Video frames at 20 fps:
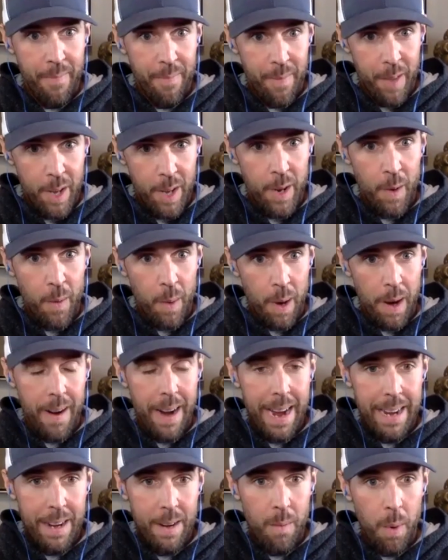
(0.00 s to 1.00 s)
you know where yeah.
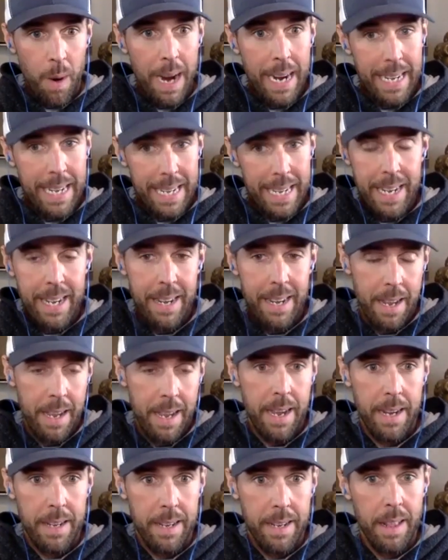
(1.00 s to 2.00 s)
i where i didn't
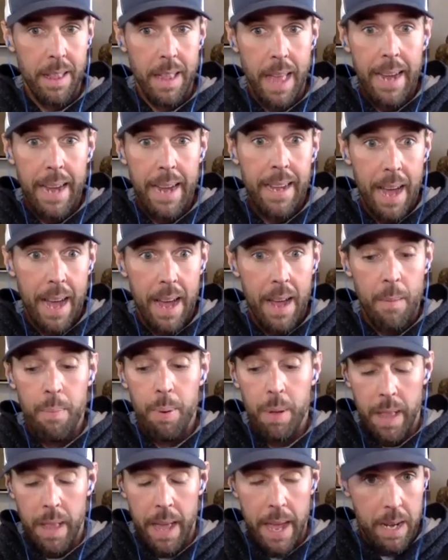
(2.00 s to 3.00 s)
eat like i
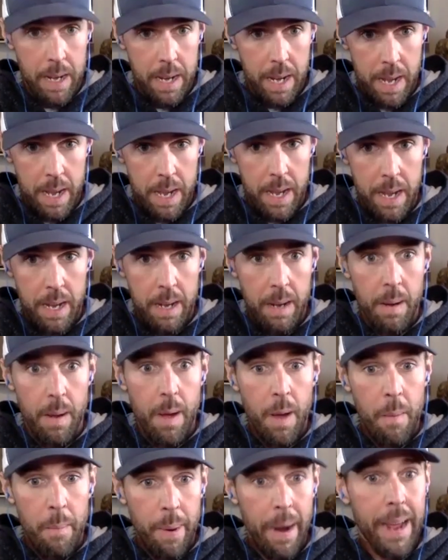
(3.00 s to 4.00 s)
planned to eat
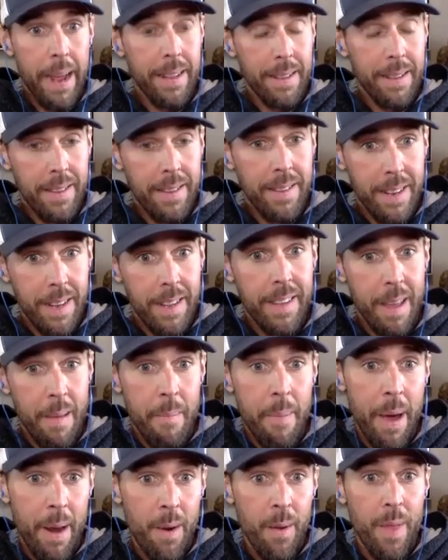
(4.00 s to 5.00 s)
but i can still
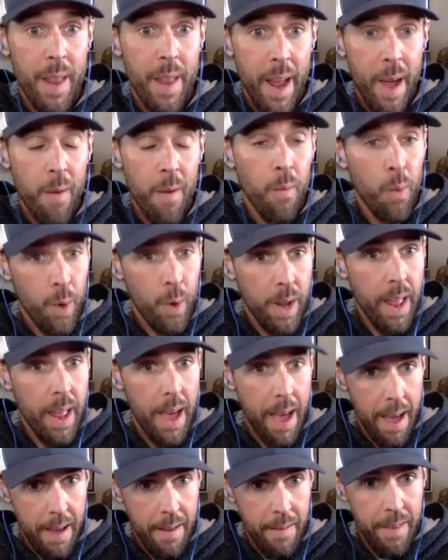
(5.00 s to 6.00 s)
eat better than i would
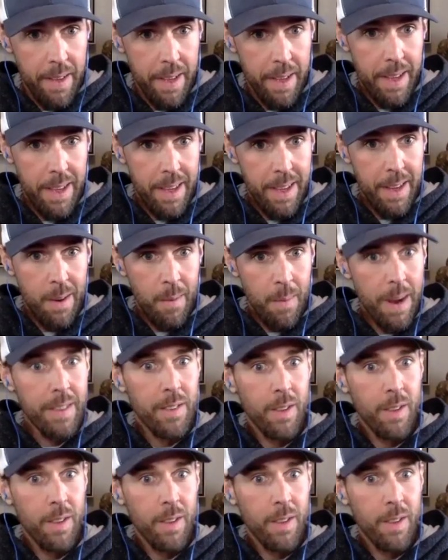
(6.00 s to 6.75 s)
have Right.